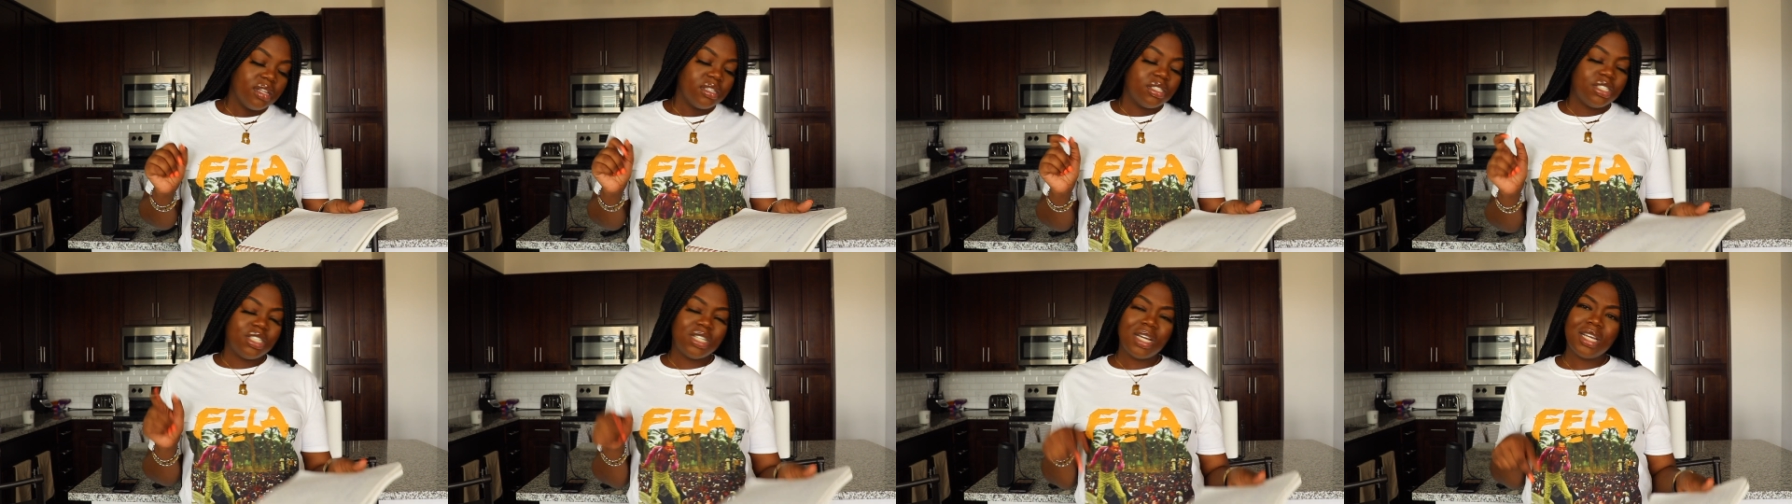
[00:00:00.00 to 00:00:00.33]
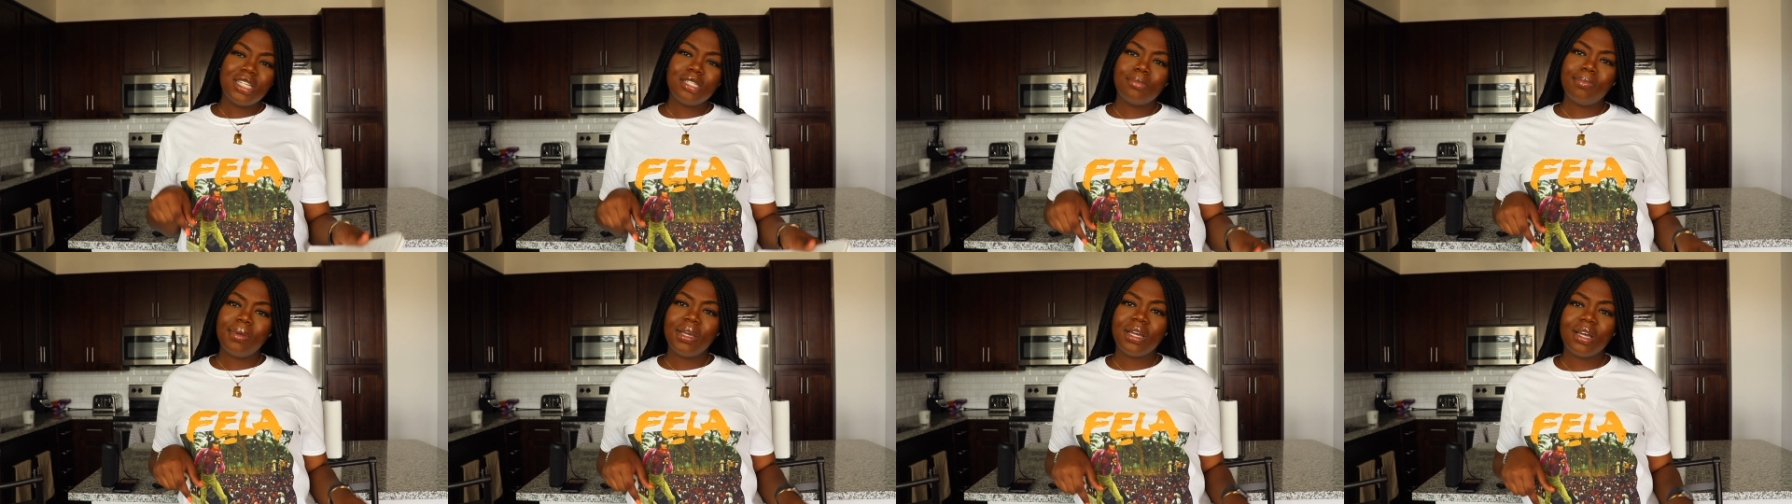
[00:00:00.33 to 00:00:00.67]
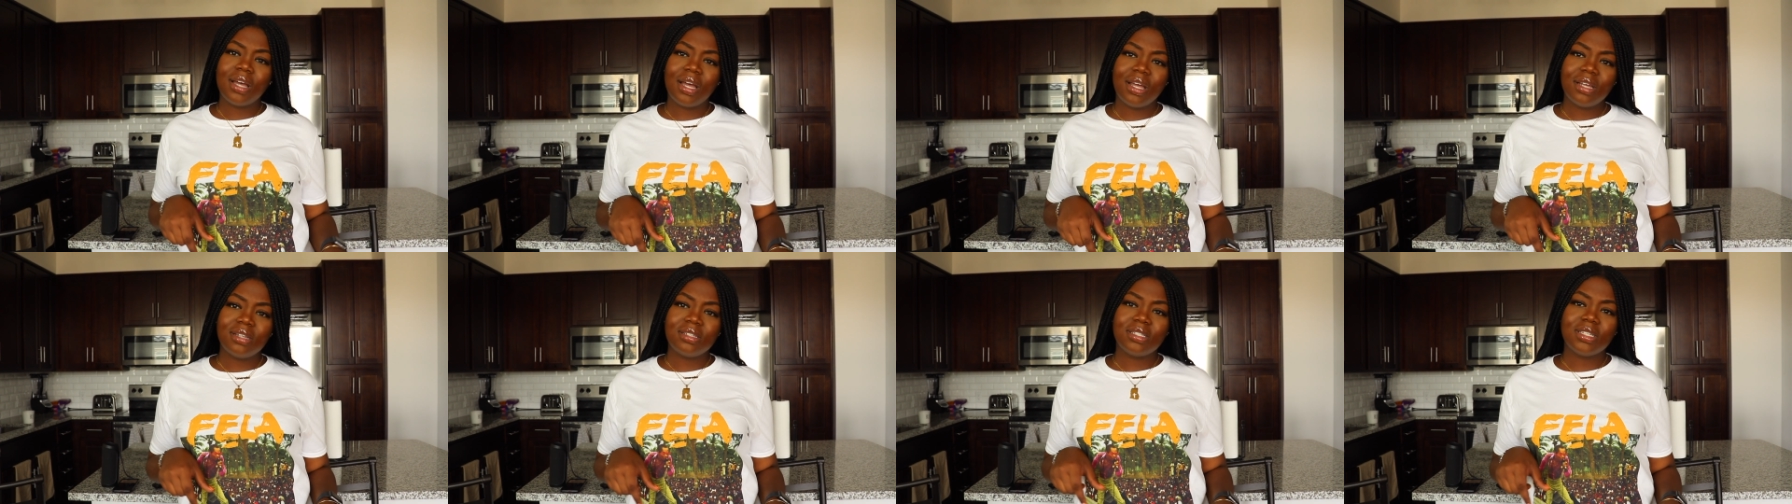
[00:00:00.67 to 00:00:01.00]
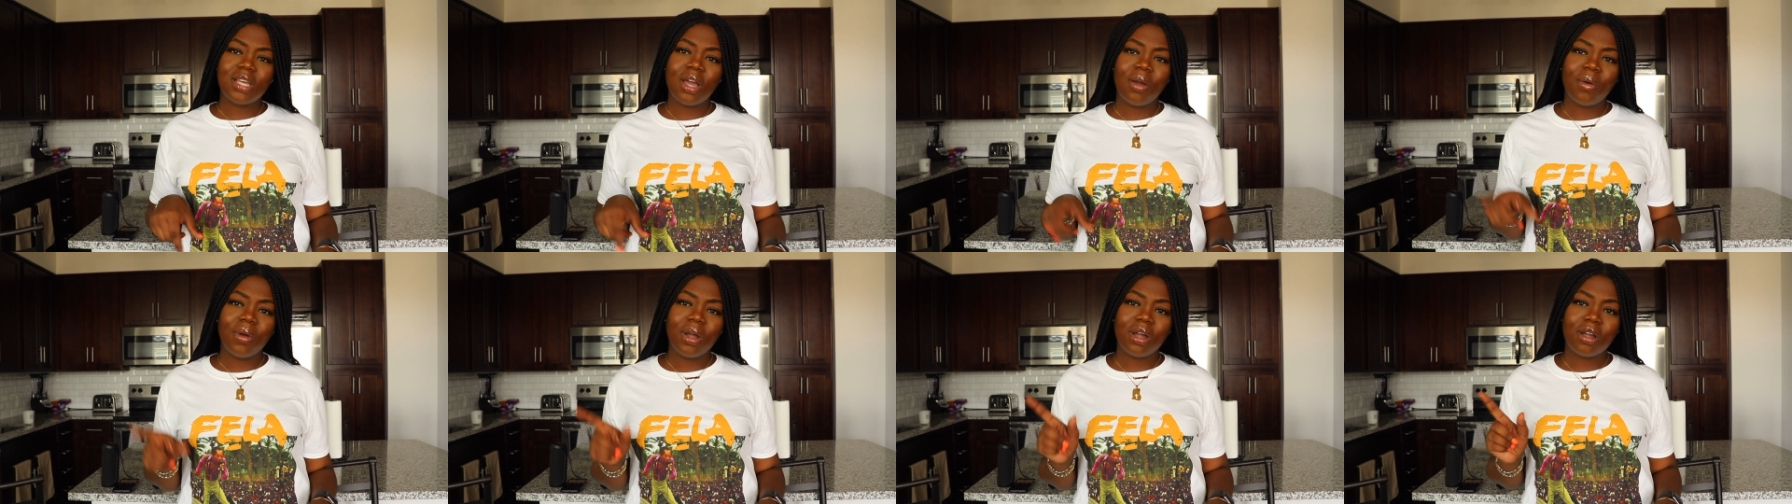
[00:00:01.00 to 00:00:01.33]
just
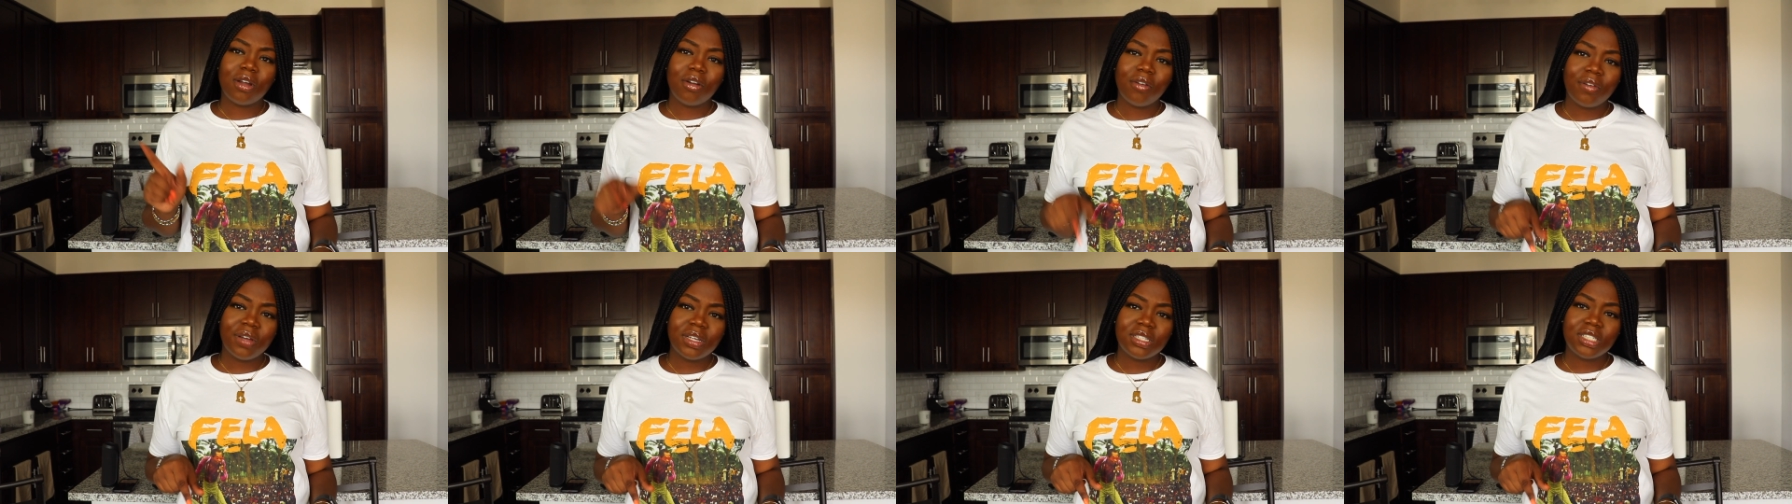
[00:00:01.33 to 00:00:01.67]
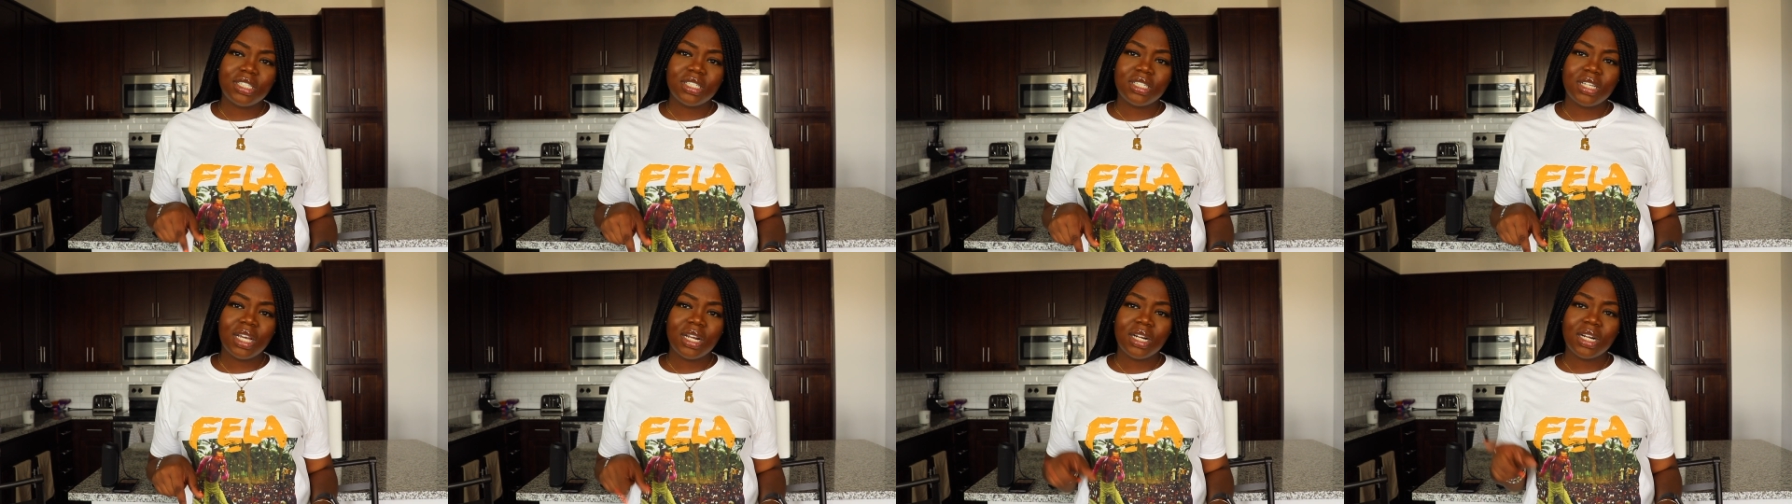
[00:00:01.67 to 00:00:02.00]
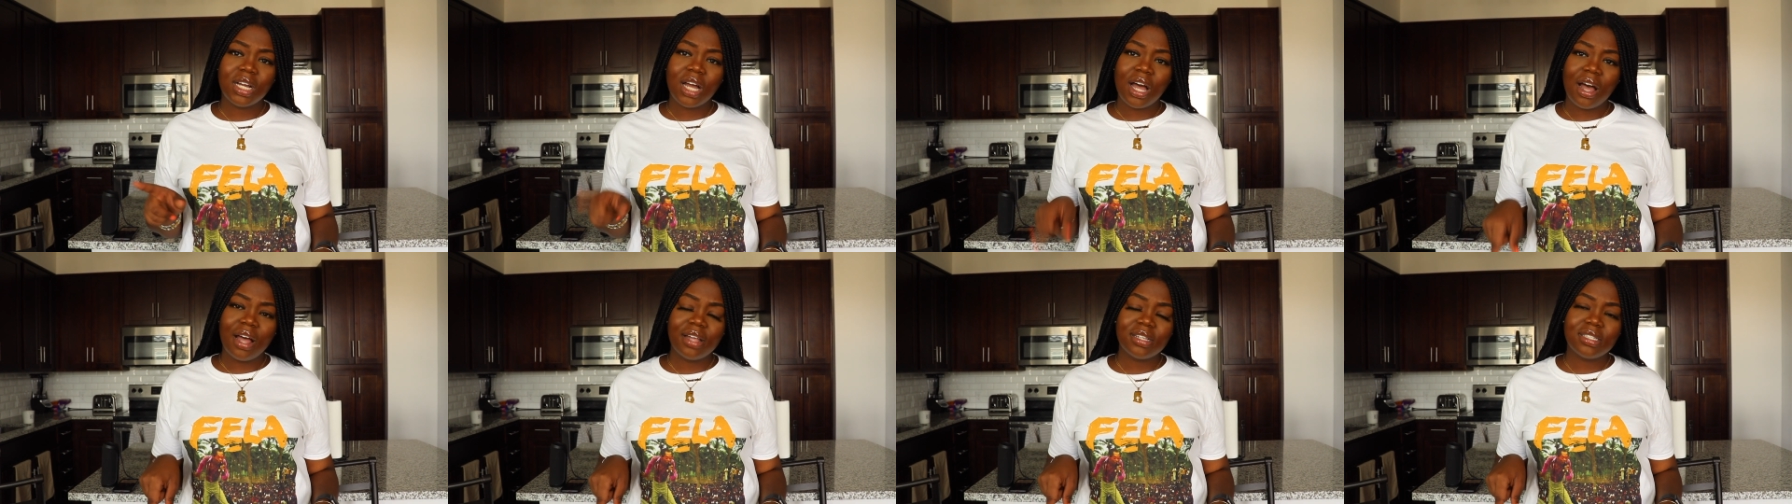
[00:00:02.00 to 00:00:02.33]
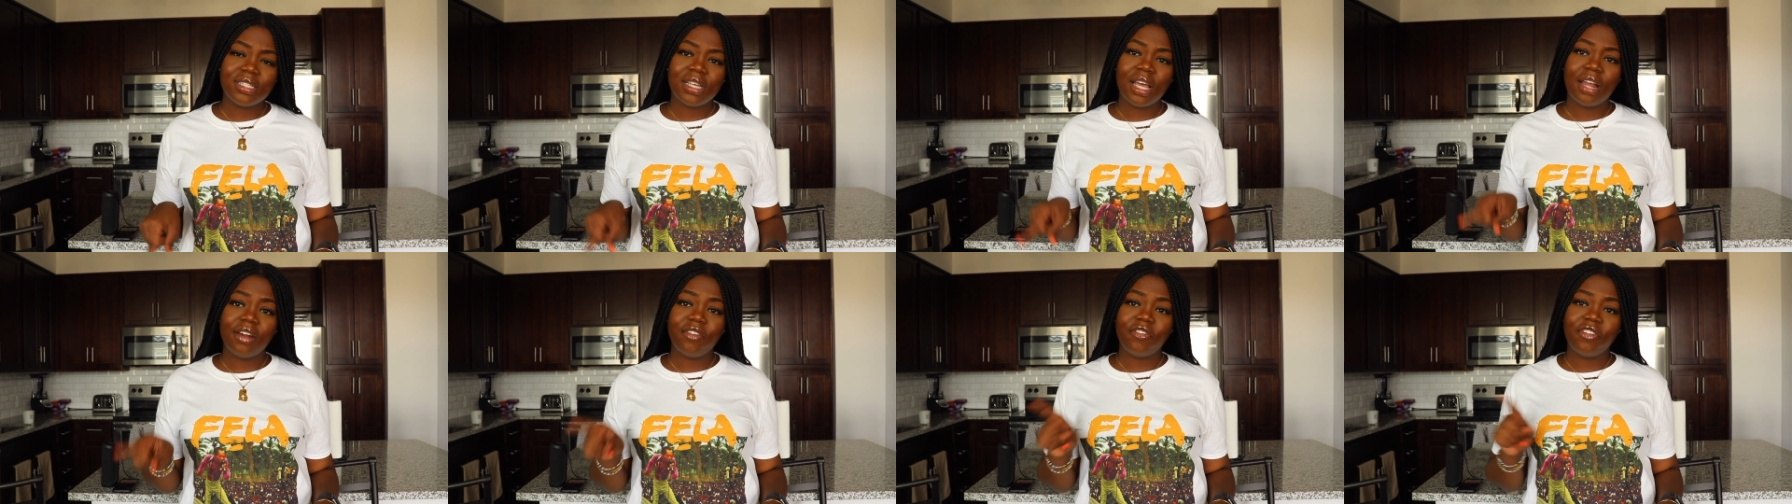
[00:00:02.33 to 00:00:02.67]
because you're a christian
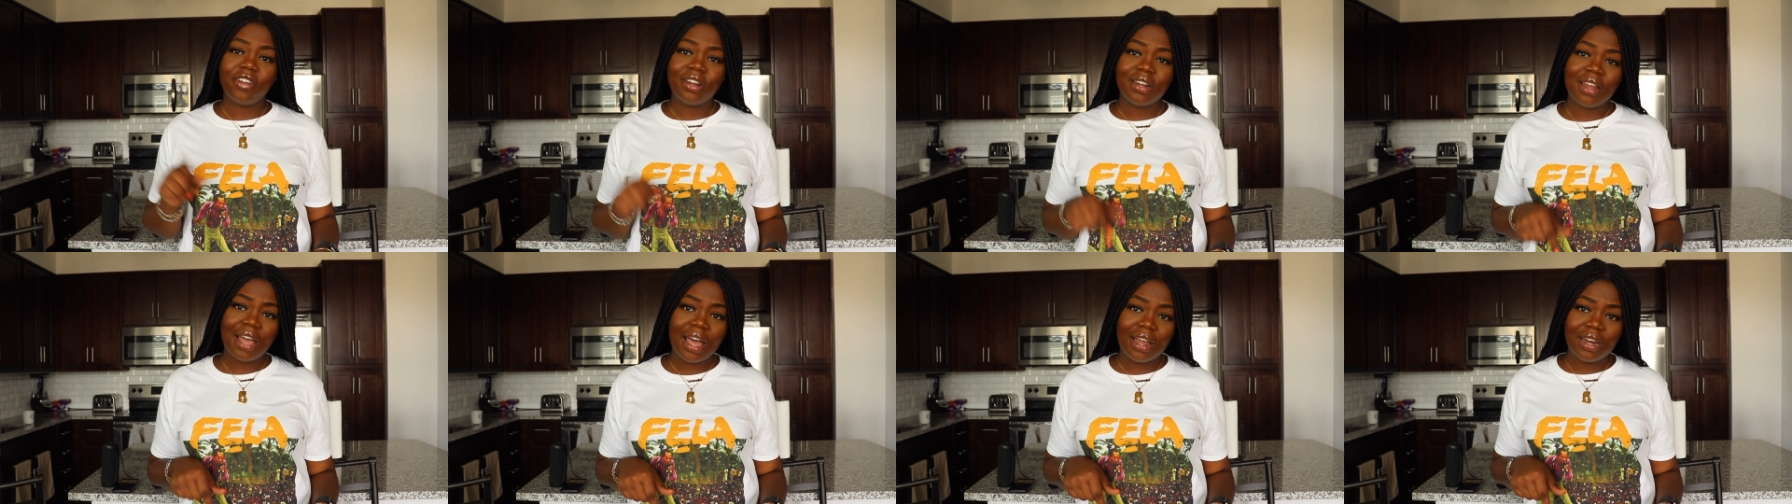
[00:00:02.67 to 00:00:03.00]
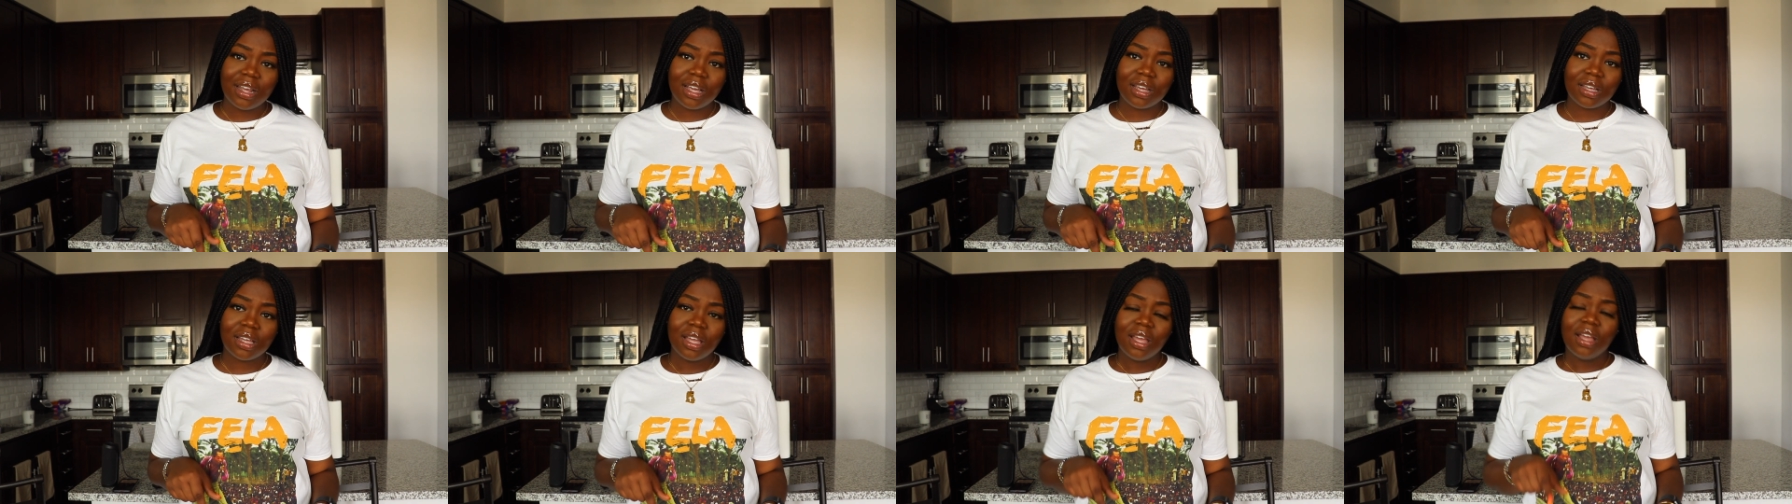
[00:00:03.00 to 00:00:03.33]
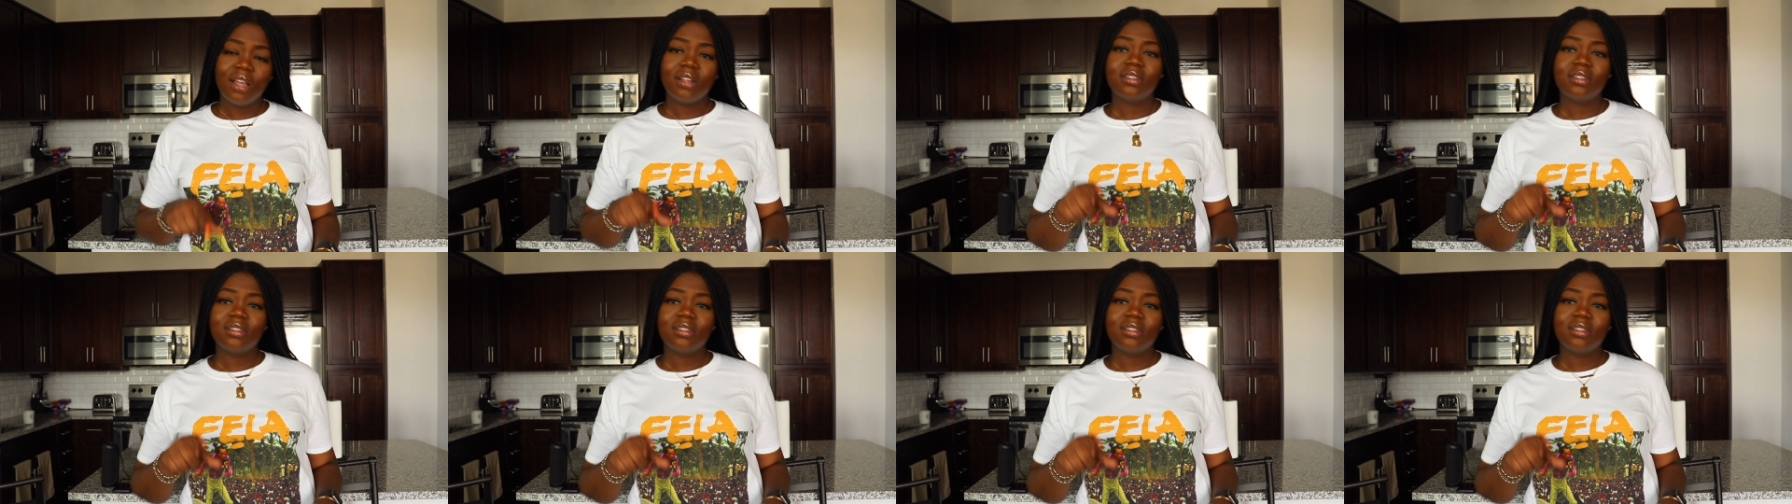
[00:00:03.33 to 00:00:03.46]
content fanatic